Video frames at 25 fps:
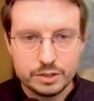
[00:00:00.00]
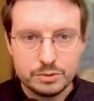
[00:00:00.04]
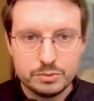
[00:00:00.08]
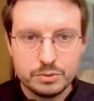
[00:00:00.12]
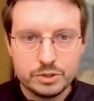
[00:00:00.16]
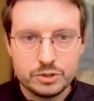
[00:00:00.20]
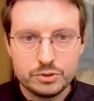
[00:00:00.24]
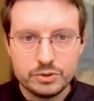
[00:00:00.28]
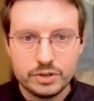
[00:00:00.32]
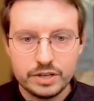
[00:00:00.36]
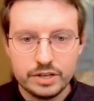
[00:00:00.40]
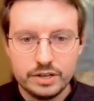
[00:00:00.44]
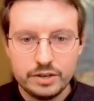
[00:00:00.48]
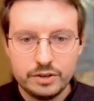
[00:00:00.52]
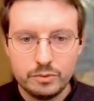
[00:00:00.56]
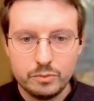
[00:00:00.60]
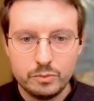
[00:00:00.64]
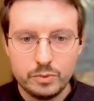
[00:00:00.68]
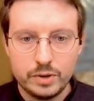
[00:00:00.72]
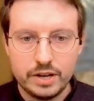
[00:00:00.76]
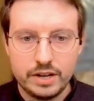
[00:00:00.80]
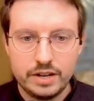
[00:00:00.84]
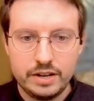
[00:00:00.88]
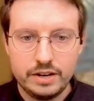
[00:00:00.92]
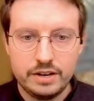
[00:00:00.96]
trigger
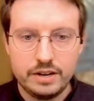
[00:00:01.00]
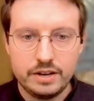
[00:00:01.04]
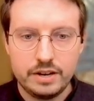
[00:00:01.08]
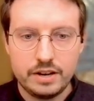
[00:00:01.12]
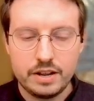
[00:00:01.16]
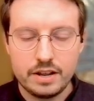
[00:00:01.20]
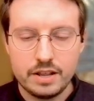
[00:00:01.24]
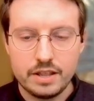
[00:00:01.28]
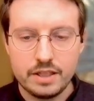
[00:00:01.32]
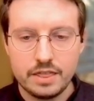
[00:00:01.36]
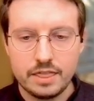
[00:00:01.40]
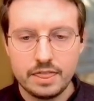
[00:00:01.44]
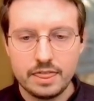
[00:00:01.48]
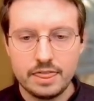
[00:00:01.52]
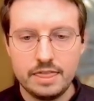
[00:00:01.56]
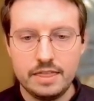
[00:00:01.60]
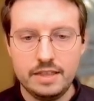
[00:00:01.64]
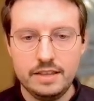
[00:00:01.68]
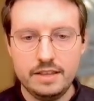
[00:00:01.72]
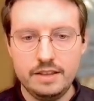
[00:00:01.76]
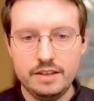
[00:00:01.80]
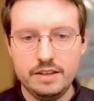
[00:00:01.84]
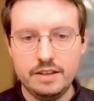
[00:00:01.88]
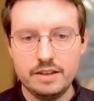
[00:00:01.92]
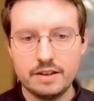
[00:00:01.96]
when
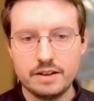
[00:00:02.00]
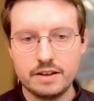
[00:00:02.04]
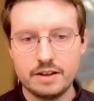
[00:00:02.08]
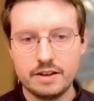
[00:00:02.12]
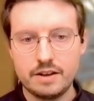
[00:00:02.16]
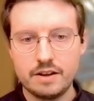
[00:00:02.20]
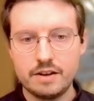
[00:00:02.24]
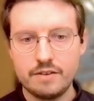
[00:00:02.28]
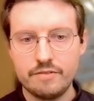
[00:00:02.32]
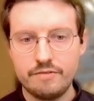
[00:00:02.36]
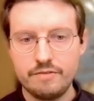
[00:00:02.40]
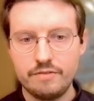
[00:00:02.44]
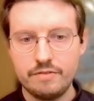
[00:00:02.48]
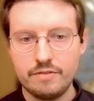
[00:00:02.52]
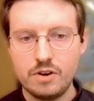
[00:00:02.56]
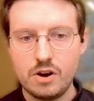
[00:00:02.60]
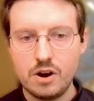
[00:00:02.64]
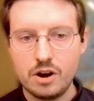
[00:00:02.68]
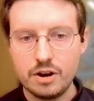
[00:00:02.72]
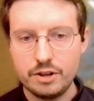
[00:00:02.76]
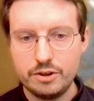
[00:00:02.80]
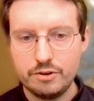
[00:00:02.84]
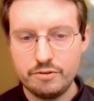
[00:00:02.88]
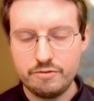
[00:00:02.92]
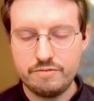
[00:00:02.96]
the
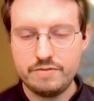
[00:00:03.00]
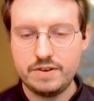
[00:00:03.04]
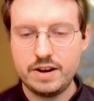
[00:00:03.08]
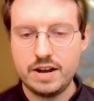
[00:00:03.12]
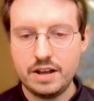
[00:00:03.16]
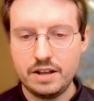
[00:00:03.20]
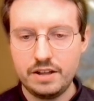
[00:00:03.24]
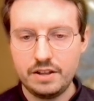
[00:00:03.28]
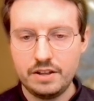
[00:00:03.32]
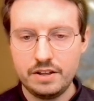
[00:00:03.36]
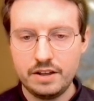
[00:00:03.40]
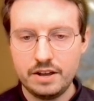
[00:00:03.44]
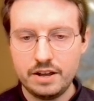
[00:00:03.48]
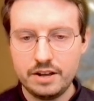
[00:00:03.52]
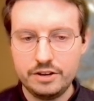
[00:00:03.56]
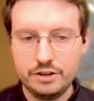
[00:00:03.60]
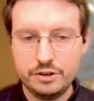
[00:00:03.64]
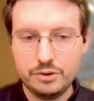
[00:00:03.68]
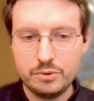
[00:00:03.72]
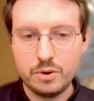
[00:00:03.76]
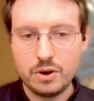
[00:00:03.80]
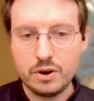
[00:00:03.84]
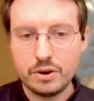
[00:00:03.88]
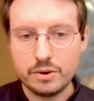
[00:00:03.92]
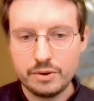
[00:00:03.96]
audio file, a
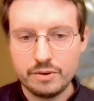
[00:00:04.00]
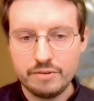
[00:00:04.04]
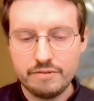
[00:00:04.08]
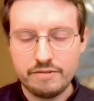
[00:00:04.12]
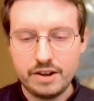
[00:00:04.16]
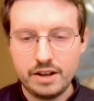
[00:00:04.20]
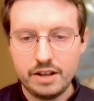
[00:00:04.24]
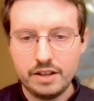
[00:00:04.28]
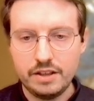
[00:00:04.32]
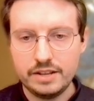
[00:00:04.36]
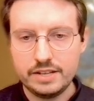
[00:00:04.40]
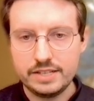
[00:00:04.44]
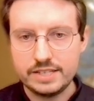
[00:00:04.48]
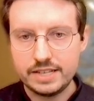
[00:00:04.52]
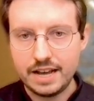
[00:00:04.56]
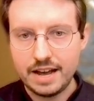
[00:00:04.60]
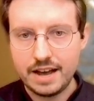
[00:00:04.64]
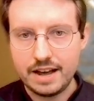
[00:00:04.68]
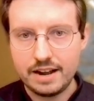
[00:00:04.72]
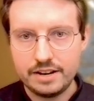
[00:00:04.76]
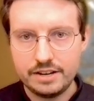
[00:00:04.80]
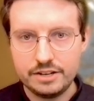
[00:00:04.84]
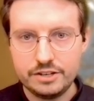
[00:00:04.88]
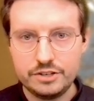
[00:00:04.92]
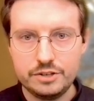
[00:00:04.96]
new audio file is
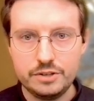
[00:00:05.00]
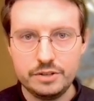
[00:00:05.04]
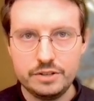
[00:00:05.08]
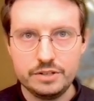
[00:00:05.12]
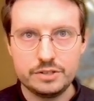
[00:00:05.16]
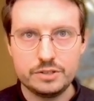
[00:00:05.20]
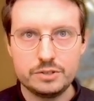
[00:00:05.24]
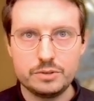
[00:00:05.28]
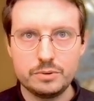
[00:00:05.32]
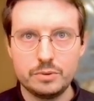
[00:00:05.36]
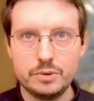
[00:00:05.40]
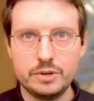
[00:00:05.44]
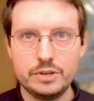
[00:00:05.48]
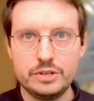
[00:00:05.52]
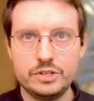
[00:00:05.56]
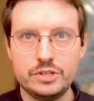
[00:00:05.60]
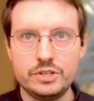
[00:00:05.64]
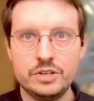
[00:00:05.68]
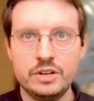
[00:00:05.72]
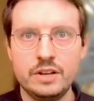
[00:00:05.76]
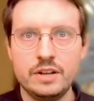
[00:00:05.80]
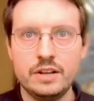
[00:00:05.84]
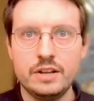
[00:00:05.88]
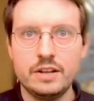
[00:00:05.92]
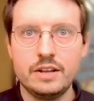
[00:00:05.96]
added to the storage
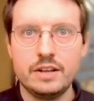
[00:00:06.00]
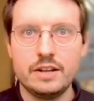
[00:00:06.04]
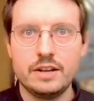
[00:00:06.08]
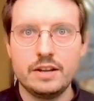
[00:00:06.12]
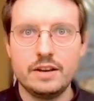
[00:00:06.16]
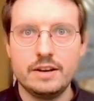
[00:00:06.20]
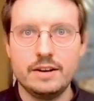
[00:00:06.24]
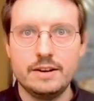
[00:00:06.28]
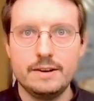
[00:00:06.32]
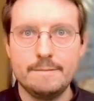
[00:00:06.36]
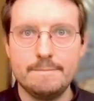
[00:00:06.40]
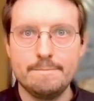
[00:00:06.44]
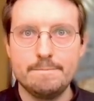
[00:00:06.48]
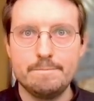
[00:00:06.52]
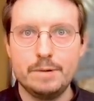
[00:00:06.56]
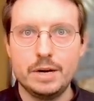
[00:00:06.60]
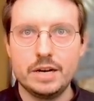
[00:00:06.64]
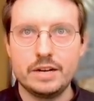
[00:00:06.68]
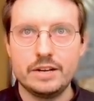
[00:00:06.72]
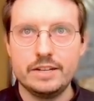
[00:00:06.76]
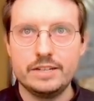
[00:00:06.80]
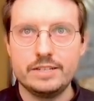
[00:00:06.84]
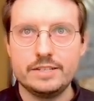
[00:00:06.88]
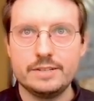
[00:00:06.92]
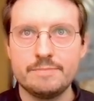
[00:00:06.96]

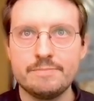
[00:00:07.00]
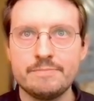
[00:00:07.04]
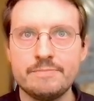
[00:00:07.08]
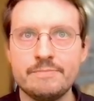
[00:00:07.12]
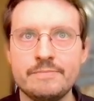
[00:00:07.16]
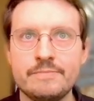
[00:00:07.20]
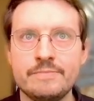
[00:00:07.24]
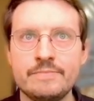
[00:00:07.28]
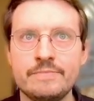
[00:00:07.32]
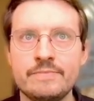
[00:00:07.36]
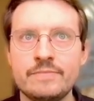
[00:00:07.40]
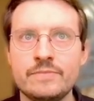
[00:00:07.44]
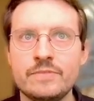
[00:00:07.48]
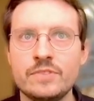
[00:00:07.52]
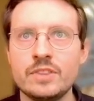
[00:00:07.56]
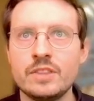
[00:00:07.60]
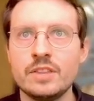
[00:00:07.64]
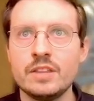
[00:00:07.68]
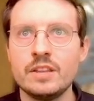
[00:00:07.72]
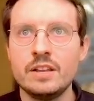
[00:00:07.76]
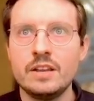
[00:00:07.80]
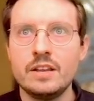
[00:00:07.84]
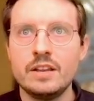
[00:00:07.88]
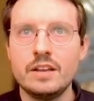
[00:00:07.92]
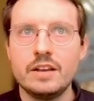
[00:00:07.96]
bucket.
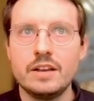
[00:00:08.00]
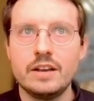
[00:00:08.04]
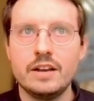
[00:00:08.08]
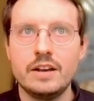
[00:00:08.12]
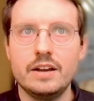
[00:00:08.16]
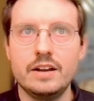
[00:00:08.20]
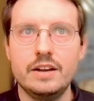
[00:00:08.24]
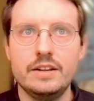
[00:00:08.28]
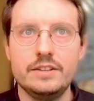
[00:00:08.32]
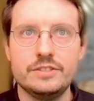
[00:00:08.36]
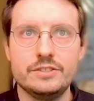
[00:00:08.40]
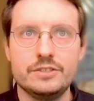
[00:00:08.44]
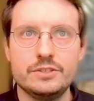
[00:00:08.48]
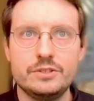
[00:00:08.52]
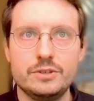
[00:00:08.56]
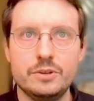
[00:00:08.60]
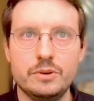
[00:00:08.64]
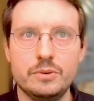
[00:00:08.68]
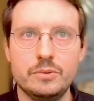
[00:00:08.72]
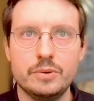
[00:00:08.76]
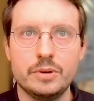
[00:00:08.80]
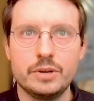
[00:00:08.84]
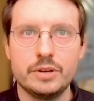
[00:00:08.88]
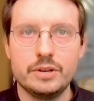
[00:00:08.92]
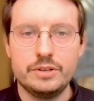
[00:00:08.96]
And so
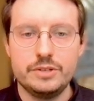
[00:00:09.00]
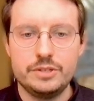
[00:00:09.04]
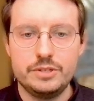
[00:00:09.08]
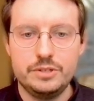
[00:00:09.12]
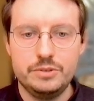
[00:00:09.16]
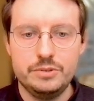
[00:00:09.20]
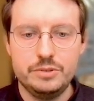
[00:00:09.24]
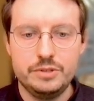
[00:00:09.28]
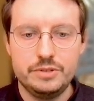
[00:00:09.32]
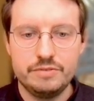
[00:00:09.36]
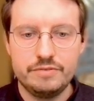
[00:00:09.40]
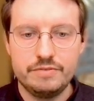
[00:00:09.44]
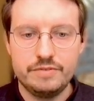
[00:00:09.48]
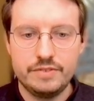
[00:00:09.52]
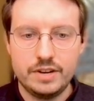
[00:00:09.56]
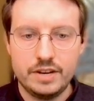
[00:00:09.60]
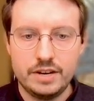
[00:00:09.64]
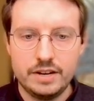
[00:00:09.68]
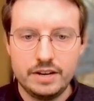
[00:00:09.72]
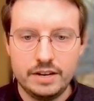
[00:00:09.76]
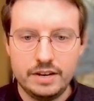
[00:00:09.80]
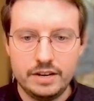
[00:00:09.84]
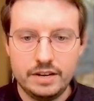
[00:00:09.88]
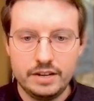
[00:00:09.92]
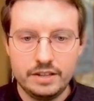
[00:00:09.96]
we're going to
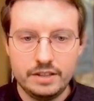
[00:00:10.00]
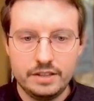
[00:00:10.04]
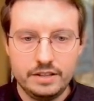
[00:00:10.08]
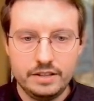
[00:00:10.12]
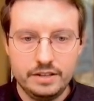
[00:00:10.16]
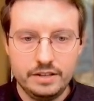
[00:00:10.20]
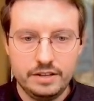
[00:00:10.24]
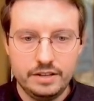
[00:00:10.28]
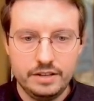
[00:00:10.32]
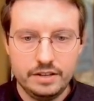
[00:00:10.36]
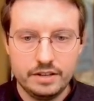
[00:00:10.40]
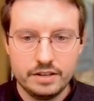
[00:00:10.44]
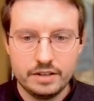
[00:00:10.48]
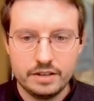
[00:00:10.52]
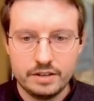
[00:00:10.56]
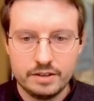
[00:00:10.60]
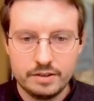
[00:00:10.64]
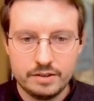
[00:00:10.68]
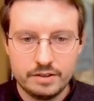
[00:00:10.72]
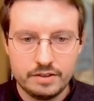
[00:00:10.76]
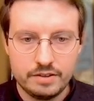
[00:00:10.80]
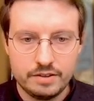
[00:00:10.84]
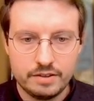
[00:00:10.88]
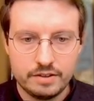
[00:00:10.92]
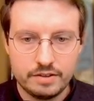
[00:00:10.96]
define the
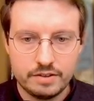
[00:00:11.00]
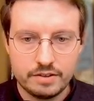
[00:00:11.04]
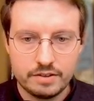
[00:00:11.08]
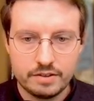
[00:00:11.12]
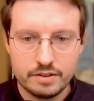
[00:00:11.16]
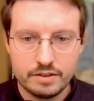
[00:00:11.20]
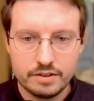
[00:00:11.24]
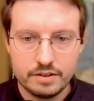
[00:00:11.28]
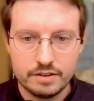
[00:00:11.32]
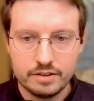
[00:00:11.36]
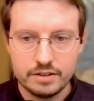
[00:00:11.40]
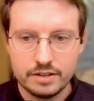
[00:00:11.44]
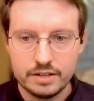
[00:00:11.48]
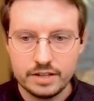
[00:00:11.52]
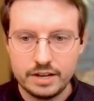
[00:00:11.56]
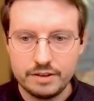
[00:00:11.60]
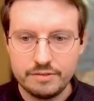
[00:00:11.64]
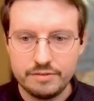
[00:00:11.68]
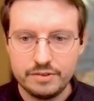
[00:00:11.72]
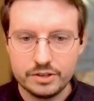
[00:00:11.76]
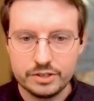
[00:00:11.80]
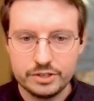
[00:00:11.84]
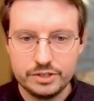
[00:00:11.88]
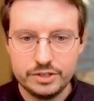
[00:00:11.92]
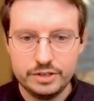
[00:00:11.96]
cloud
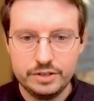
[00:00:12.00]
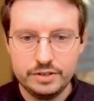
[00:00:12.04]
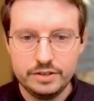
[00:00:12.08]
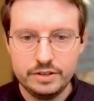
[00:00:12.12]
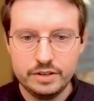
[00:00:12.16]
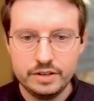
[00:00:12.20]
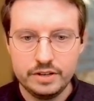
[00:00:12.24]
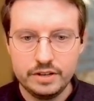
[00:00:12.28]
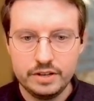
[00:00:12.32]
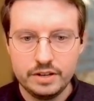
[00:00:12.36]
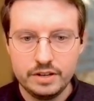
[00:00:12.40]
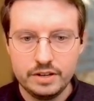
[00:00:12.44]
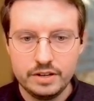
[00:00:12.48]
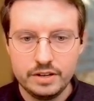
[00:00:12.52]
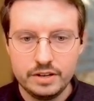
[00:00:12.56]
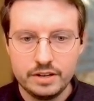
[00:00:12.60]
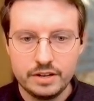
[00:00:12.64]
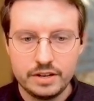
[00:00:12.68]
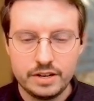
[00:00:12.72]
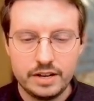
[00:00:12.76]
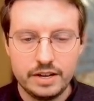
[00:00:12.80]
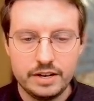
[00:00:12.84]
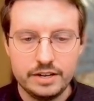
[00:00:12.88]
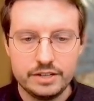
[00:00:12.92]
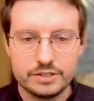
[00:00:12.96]
function,
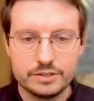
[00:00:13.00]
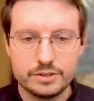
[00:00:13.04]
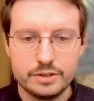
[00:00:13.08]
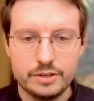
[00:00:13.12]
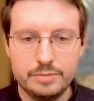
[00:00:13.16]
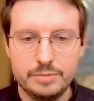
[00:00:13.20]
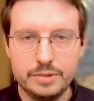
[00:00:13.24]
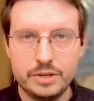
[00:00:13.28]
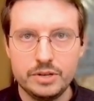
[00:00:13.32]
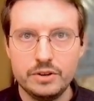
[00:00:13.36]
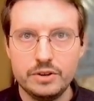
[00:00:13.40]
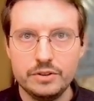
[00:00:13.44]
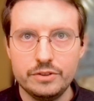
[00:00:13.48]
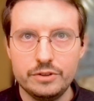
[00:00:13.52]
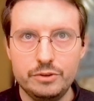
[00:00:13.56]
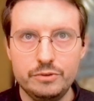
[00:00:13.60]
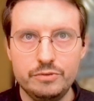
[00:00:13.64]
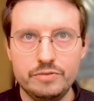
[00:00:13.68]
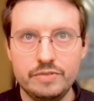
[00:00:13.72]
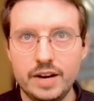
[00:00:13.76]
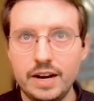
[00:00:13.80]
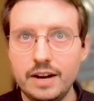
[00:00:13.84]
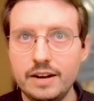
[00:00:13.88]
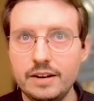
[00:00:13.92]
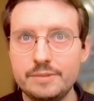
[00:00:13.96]
and it's going to be called new
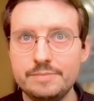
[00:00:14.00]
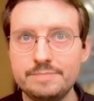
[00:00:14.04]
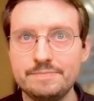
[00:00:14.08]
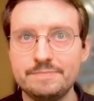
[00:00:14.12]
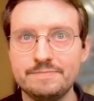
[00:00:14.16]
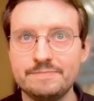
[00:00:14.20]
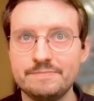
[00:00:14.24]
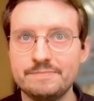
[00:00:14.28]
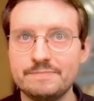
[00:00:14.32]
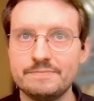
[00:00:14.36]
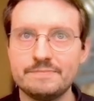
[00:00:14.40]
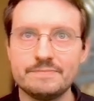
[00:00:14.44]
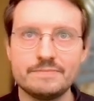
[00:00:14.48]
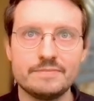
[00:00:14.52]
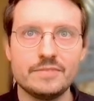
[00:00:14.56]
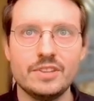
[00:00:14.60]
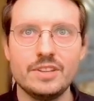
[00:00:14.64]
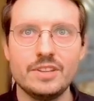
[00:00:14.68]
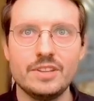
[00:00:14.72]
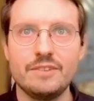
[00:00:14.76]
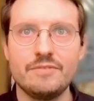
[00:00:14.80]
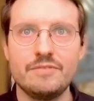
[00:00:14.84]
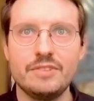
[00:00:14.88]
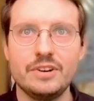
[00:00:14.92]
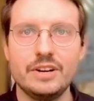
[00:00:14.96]
file.
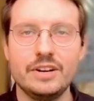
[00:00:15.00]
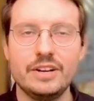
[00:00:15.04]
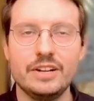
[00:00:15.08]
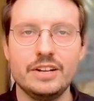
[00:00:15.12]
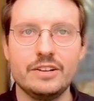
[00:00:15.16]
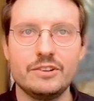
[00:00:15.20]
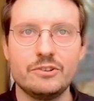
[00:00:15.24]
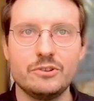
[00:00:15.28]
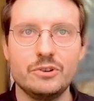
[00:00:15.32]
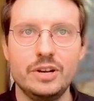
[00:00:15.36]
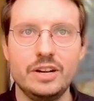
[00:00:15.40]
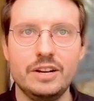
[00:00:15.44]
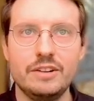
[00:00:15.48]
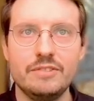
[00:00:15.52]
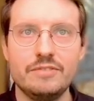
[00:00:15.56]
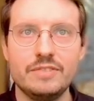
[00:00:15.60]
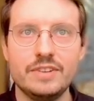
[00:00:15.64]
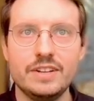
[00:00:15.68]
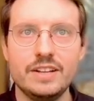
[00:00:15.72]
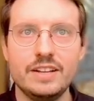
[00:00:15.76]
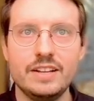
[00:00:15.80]
Not very creative.